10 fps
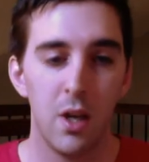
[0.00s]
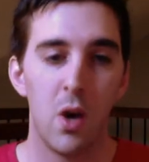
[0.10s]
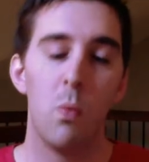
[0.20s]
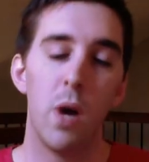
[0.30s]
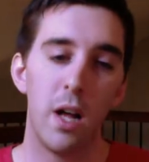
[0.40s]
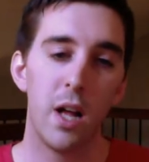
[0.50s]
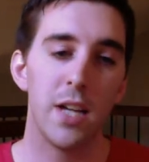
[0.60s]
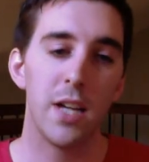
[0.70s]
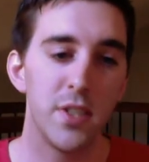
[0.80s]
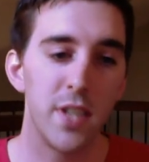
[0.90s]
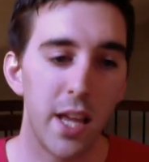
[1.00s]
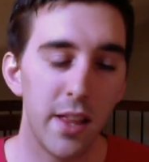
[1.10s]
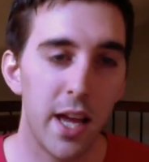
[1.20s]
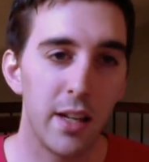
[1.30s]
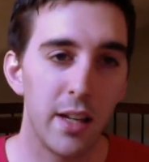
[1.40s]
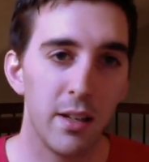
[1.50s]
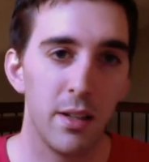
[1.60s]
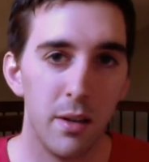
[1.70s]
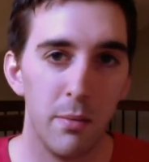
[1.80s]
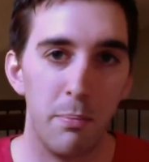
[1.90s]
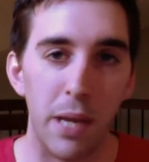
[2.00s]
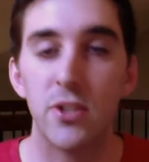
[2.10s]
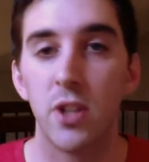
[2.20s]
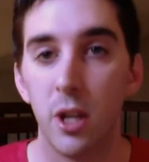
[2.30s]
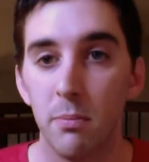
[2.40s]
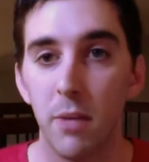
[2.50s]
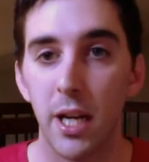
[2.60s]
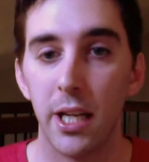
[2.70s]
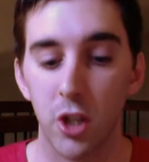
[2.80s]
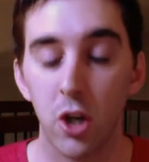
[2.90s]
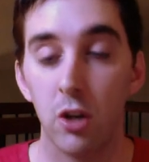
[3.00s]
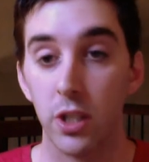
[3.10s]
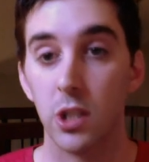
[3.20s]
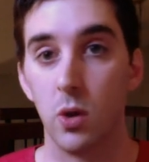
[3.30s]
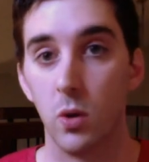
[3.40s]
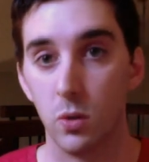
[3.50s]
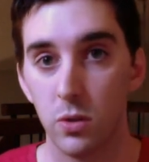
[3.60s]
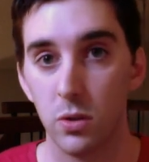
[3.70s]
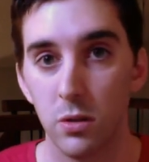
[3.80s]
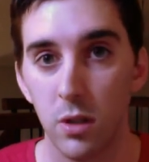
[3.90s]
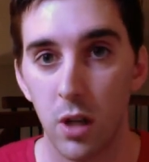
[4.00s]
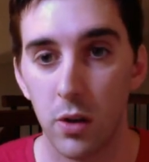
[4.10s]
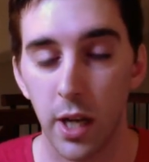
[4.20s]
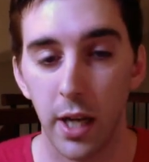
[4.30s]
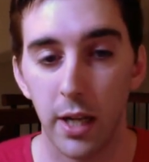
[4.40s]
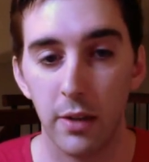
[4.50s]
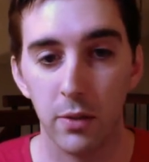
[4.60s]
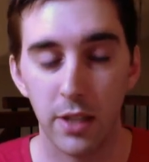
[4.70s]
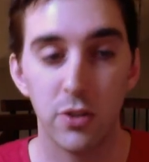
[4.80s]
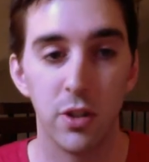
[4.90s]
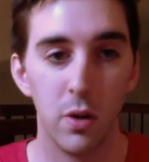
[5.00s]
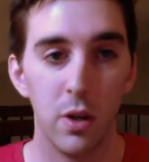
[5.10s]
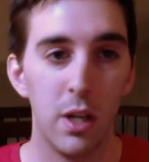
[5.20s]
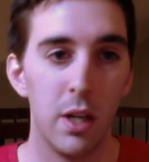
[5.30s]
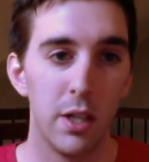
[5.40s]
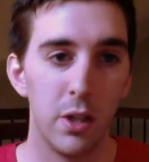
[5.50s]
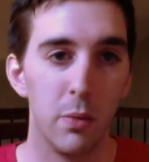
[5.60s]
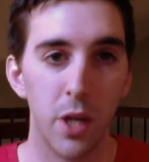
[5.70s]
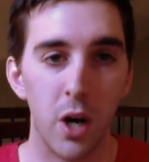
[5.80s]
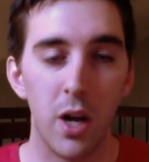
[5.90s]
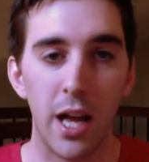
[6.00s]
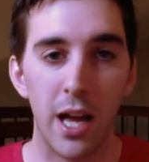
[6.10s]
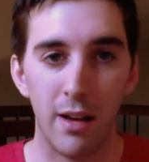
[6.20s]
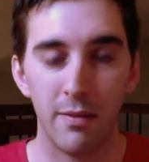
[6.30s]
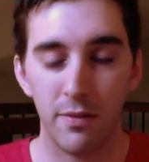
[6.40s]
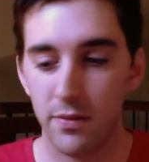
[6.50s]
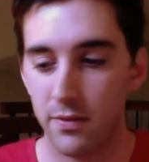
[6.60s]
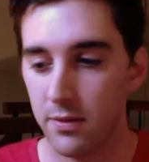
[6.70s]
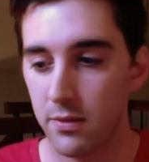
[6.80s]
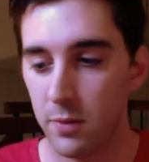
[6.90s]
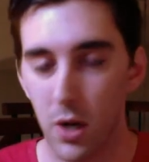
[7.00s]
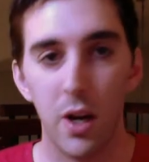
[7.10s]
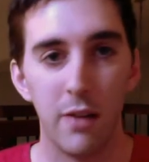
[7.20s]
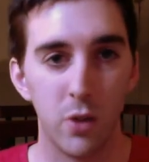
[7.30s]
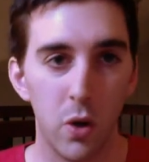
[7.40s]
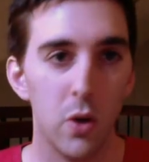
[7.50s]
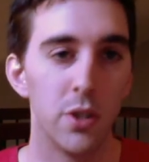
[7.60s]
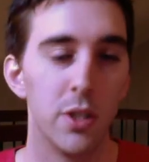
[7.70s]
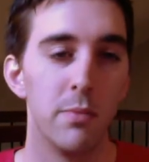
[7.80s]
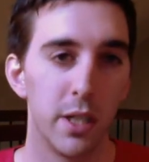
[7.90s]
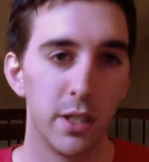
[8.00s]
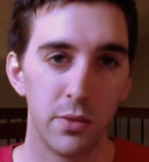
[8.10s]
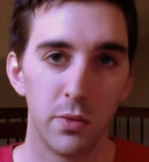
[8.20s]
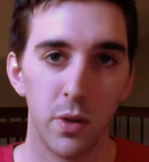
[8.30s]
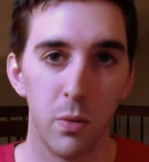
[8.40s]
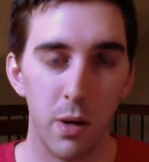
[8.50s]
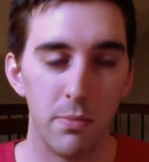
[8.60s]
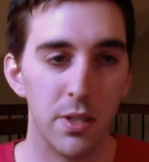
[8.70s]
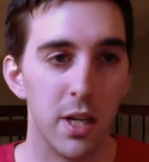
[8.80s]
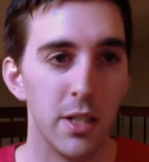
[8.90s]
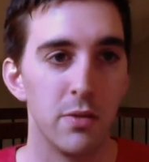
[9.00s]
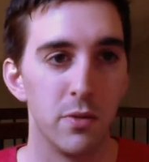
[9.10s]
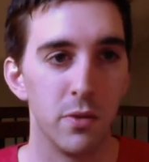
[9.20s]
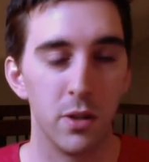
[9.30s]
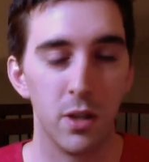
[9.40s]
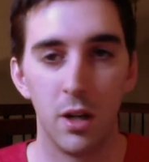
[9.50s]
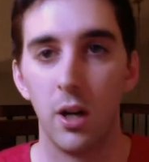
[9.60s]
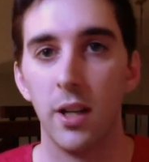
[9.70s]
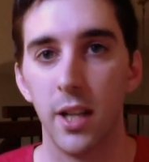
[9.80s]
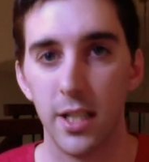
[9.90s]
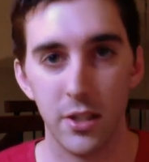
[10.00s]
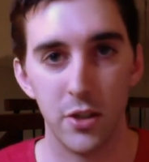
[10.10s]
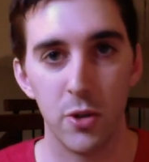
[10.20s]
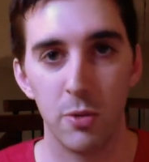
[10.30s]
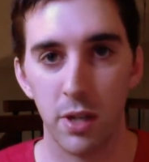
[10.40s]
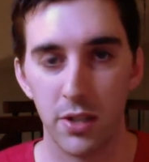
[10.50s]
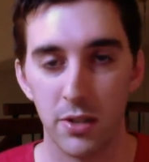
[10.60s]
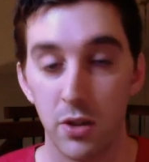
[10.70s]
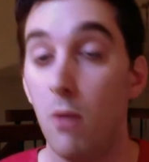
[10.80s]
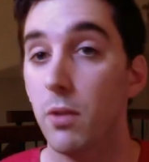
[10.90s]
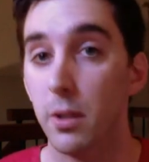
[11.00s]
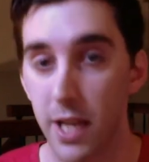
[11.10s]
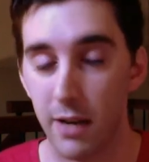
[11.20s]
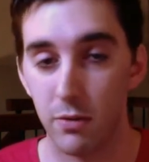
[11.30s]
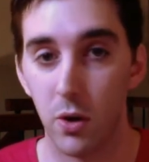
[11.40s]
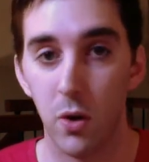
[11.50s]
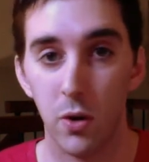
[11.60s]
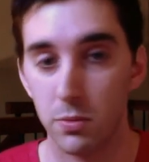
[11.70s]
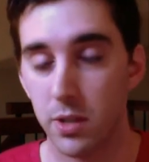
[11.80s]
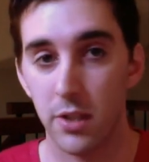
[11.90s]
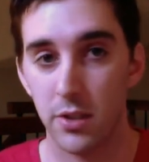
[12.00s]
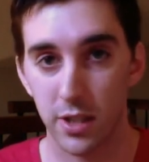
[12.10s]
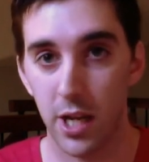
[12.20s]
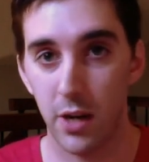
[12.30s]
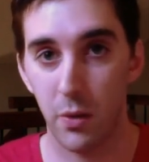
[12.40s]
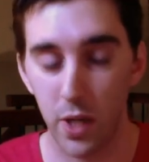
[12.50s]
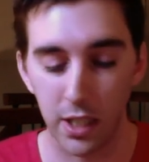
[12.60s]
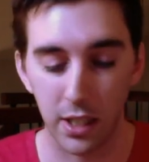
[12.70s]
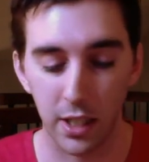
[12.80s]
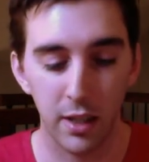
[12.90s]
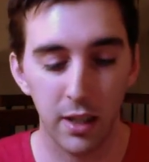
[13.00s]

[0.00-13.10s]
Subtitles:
Well, I say that based on my current goals. Okay, right? So, we all have goals and objectives for our websites and for our online digital presence. Hopefully we have goals. We're not just kind of winging it.